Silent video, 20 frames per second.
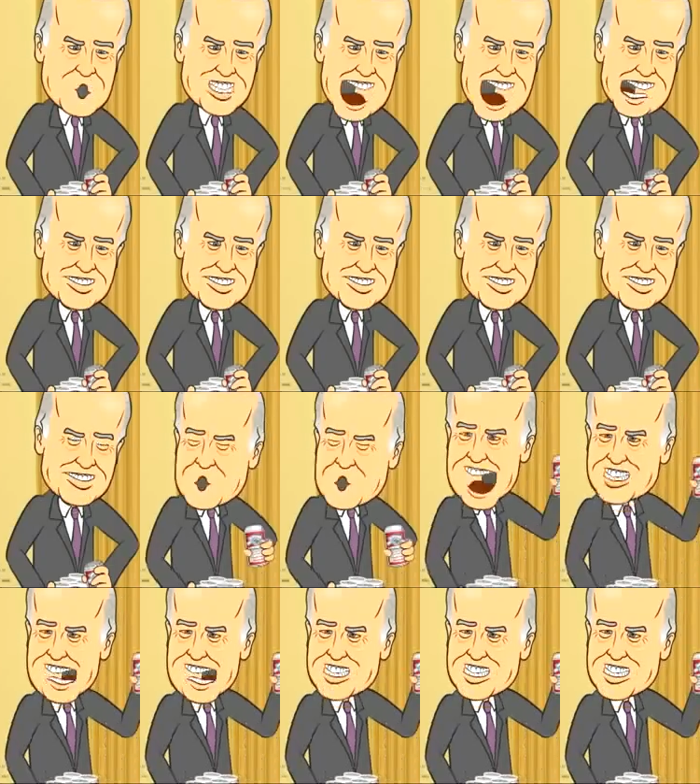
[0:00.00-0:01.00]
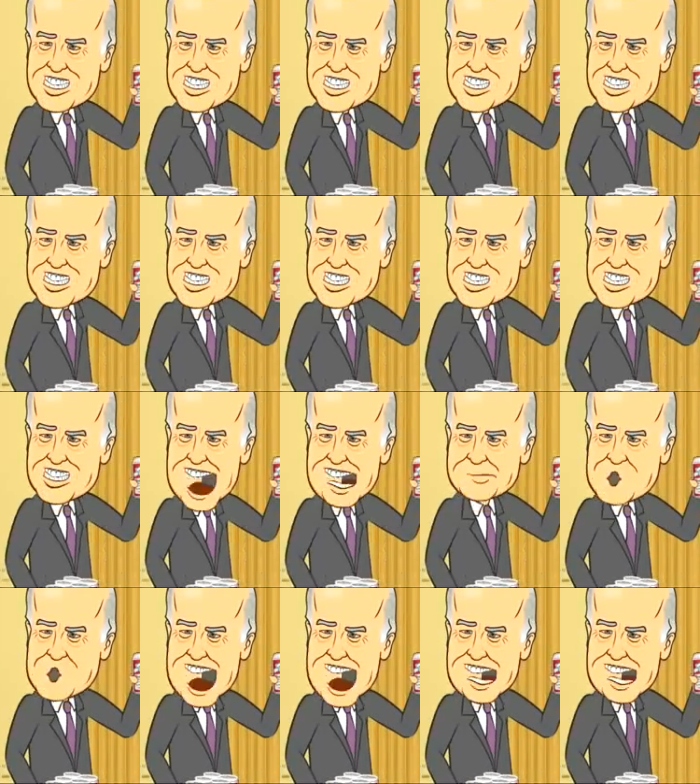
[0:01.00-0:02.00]
Okay, ready?
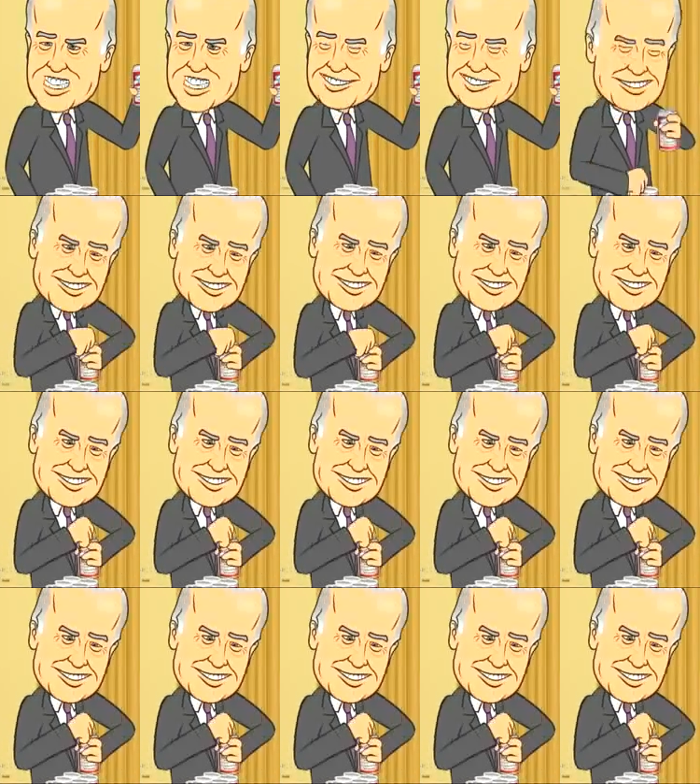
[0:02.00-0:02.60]
Step one.